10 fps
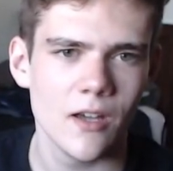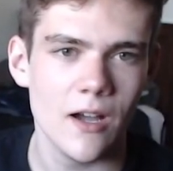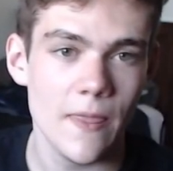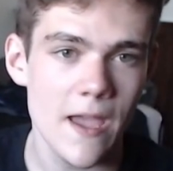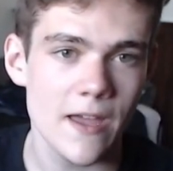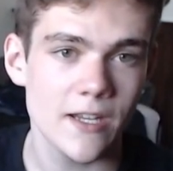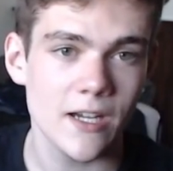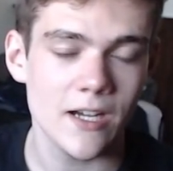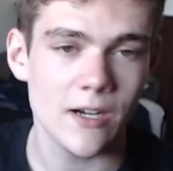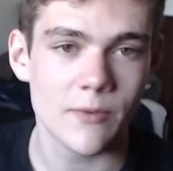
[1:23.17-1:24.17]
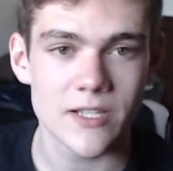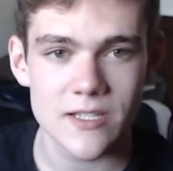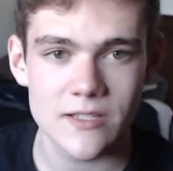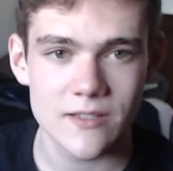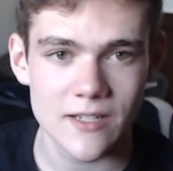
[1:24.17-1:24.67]
And then
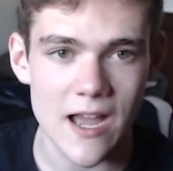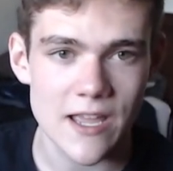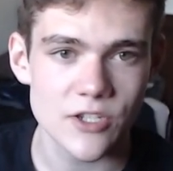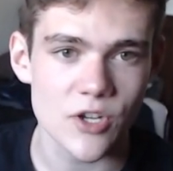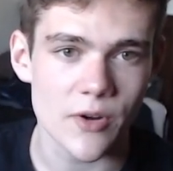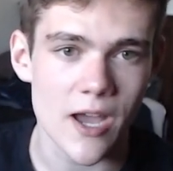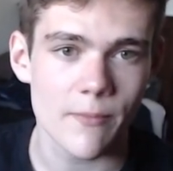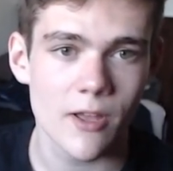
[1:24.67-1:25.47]
once the guy had shown up,